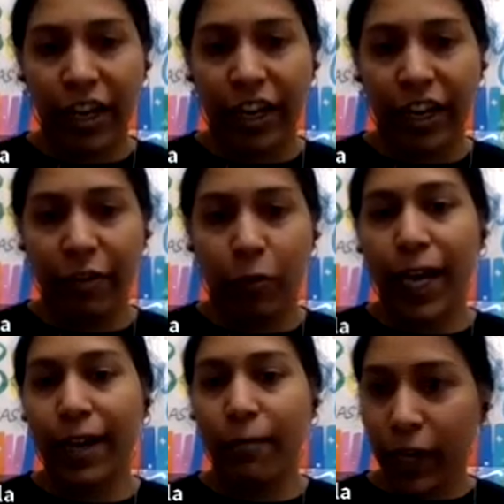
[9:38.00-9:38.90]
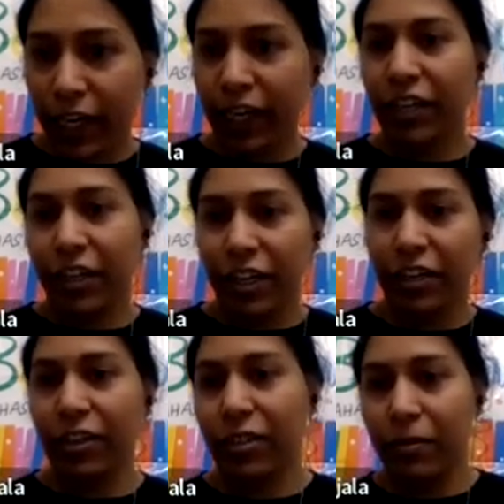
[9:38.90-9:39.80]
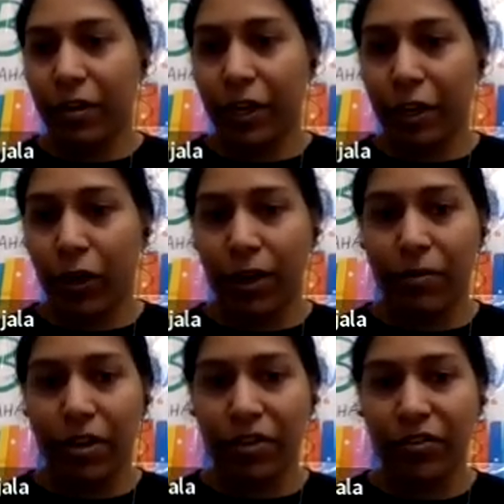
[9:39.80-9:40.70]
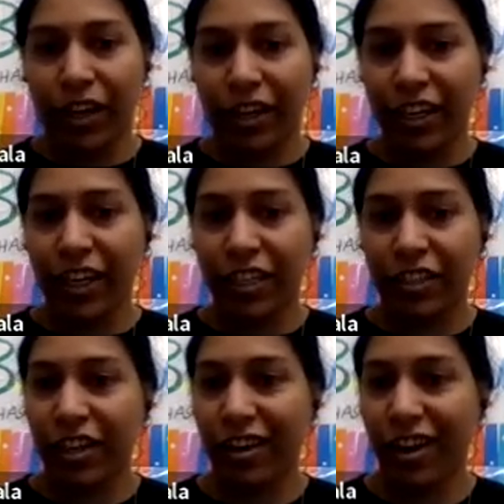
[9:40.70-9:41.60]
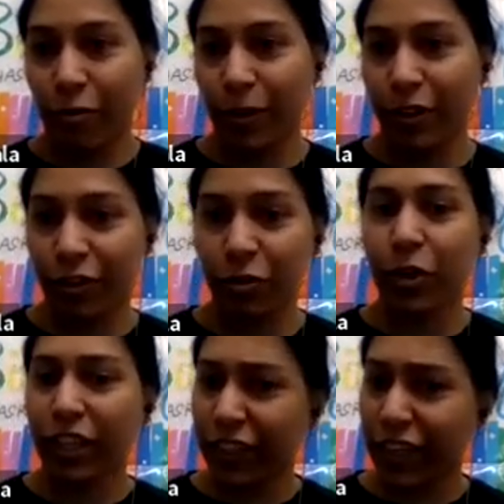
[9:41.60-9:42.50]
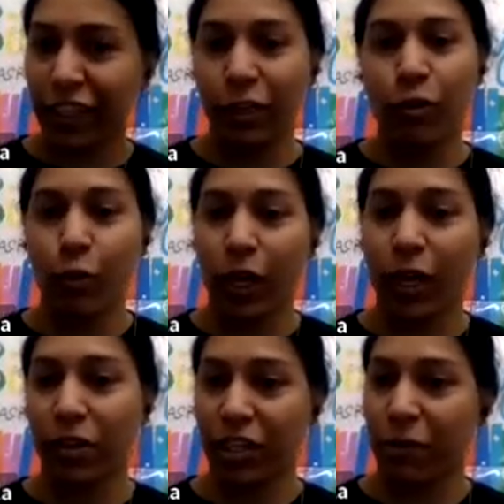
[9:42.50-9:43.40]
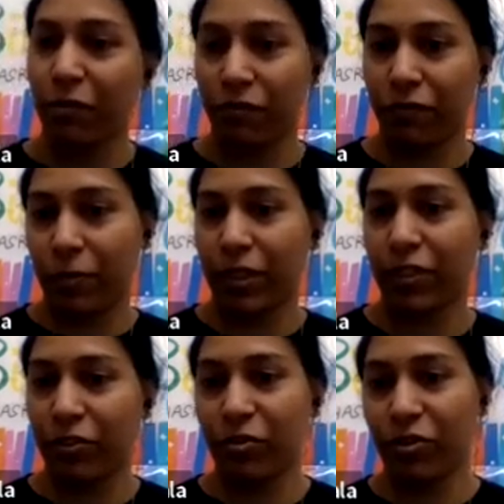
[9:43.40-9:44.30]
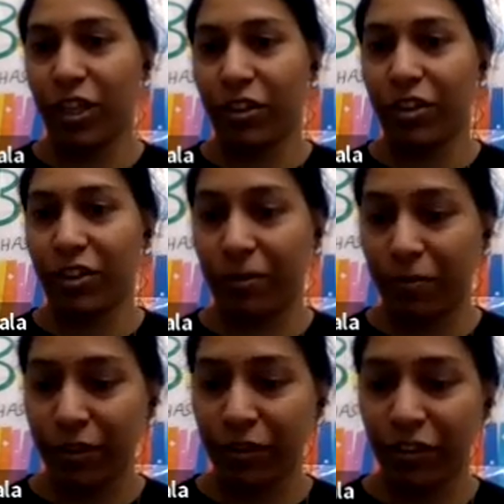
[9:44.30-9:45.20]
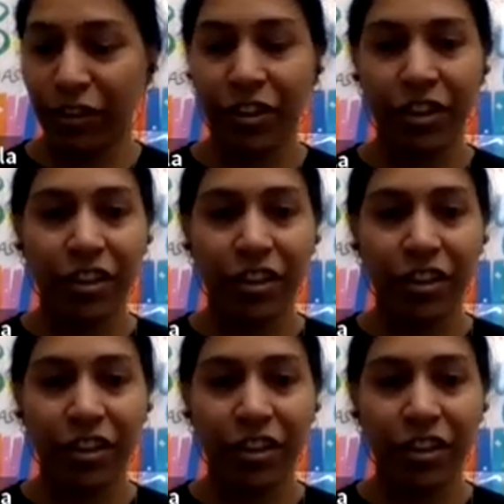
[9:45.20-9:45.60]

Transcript: And while working in interdisciplinary collaborations, I realized our methods don't exactly go well with some of the methods used in other disciplines.